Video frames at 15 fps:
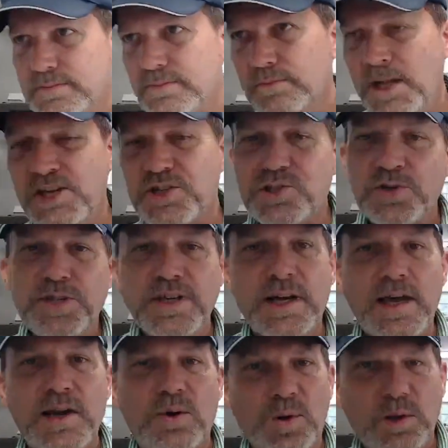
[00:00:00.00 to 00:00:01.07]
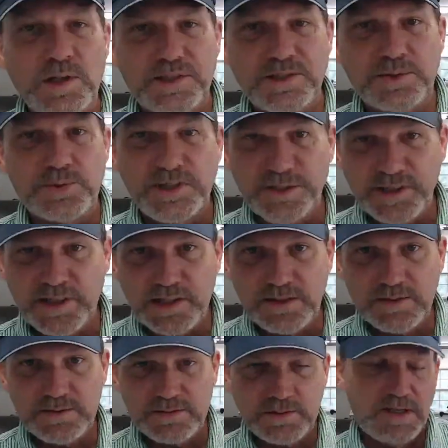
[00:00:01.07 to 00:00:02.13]
make sure you got oil in the rear end.
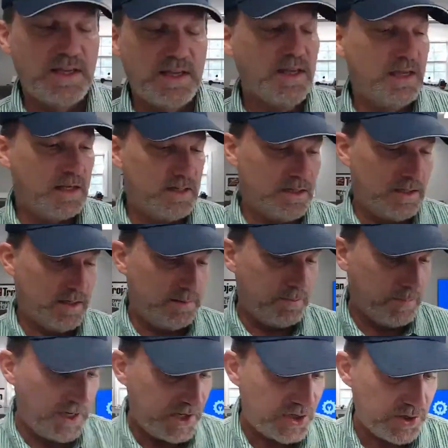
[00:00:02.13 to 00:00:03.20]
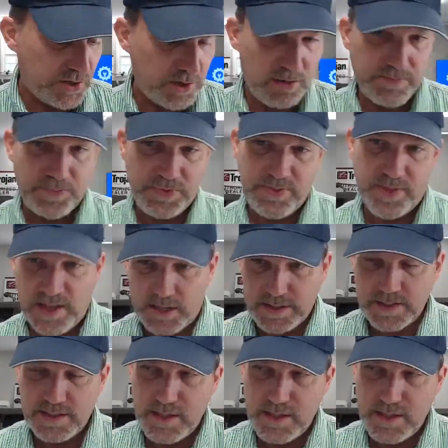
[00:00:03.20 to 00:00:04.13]
Uh, make sure that,